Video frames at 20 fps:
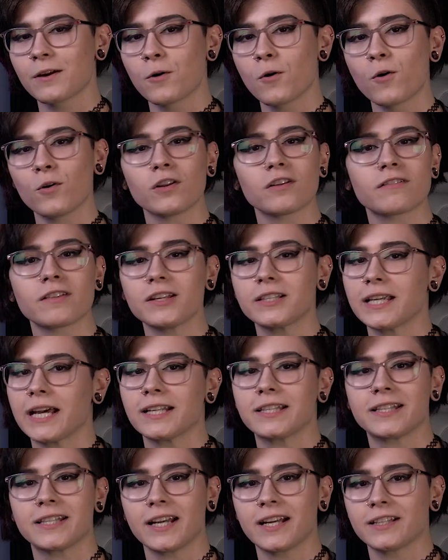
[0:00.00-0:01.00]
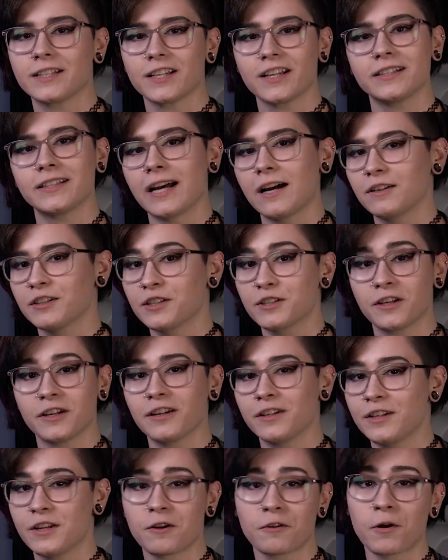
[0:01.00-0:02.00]
all of these headsets are down
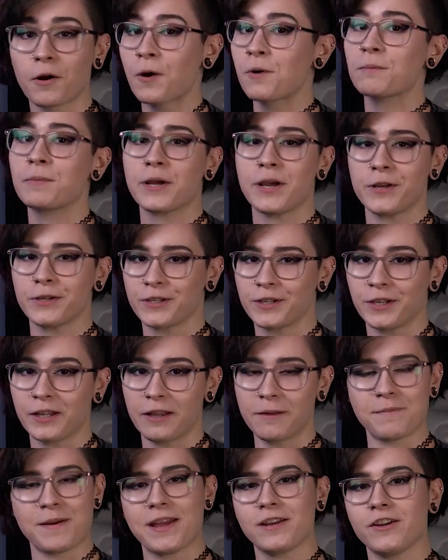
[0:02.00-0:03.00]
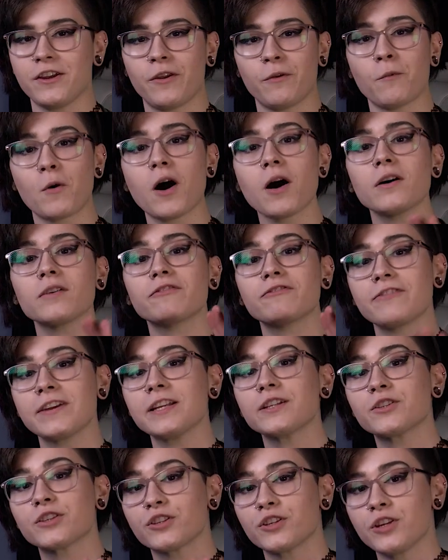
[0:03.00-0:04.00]
to your own personal opinion. What
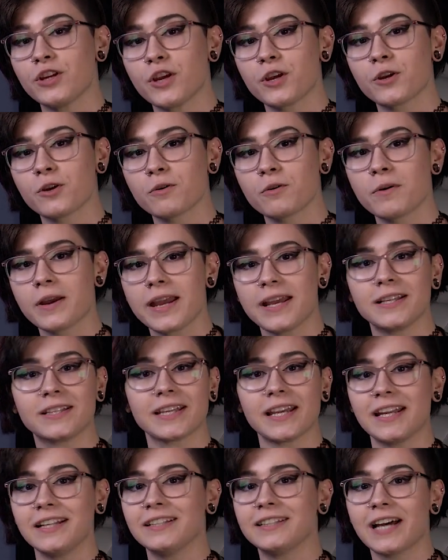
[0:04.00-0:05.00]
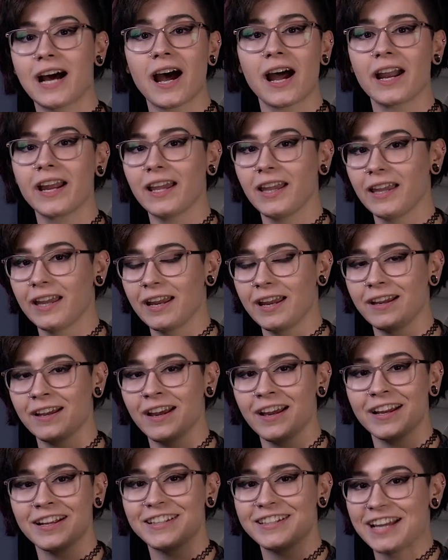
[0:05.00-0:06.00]
fits you is entirely
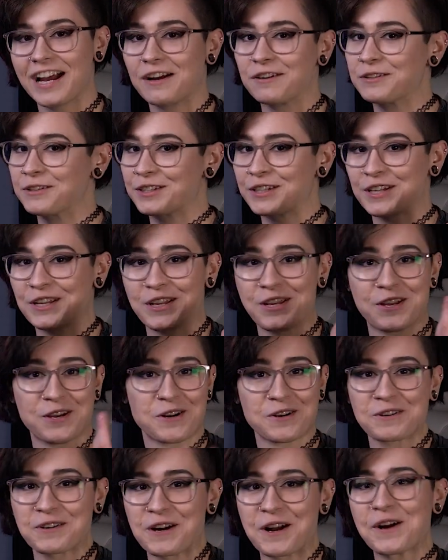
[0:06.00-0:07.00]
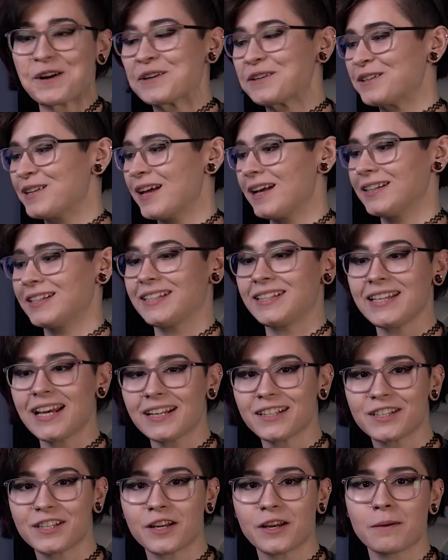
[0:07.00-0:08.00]
down to your own
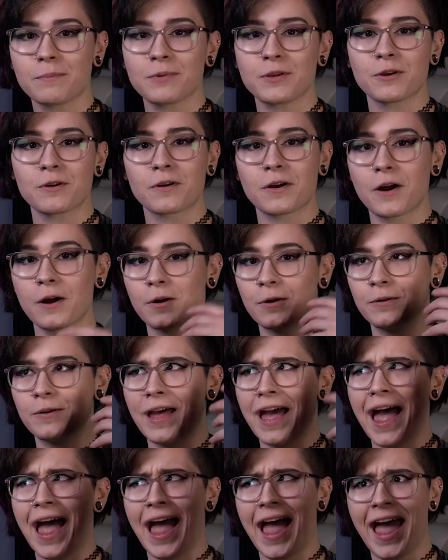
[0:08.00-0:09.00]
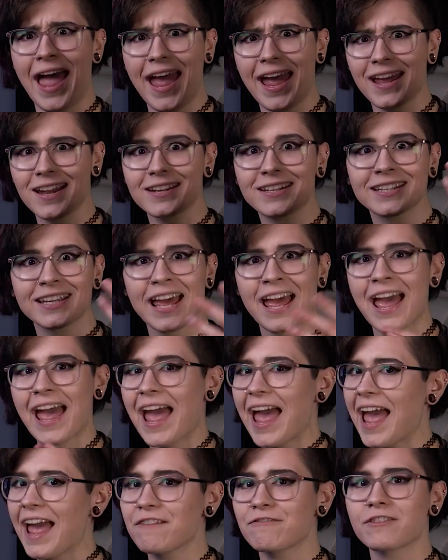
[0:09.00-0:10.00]
setup, your own head,
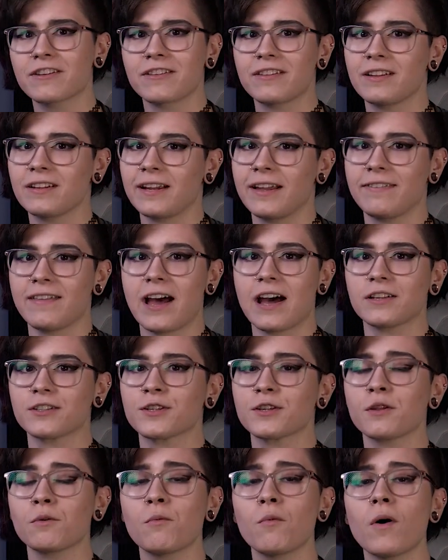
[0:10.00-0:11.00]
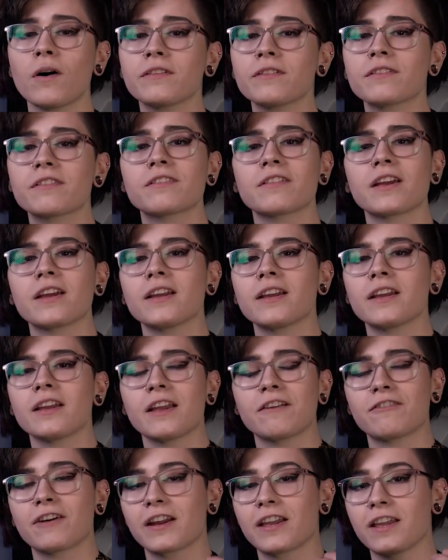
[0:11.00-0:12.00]
everything like that. So the one thing,
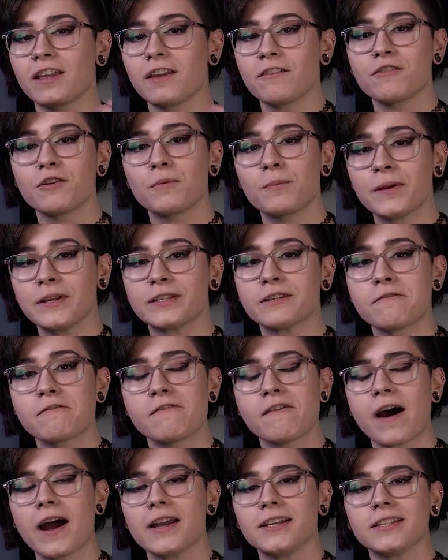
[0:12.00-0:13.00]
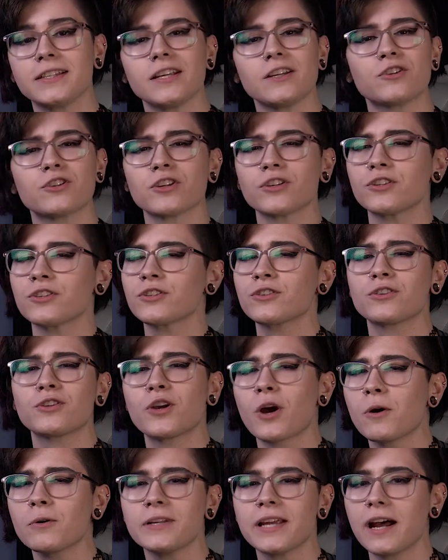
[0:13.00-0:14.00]
if I could give you a piece of advice, is just
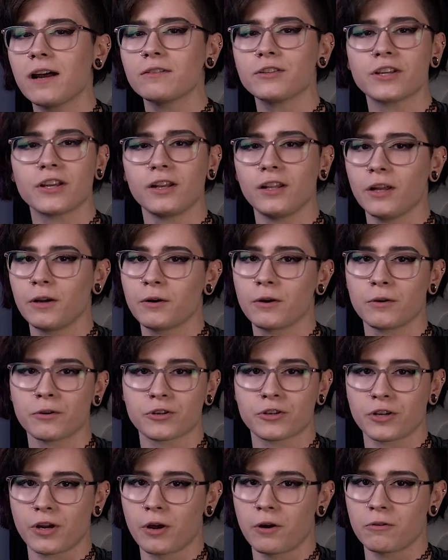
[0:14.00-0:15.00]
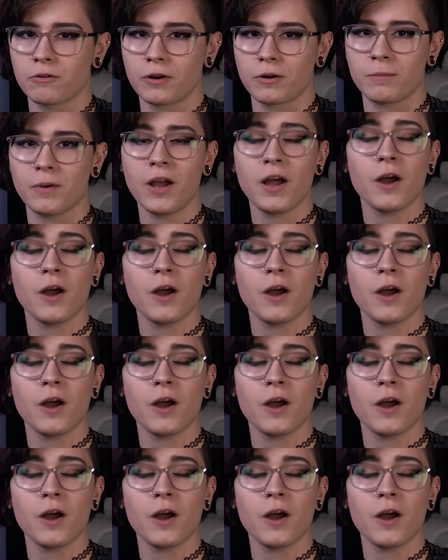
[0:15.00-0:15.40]
go down to your local showroom,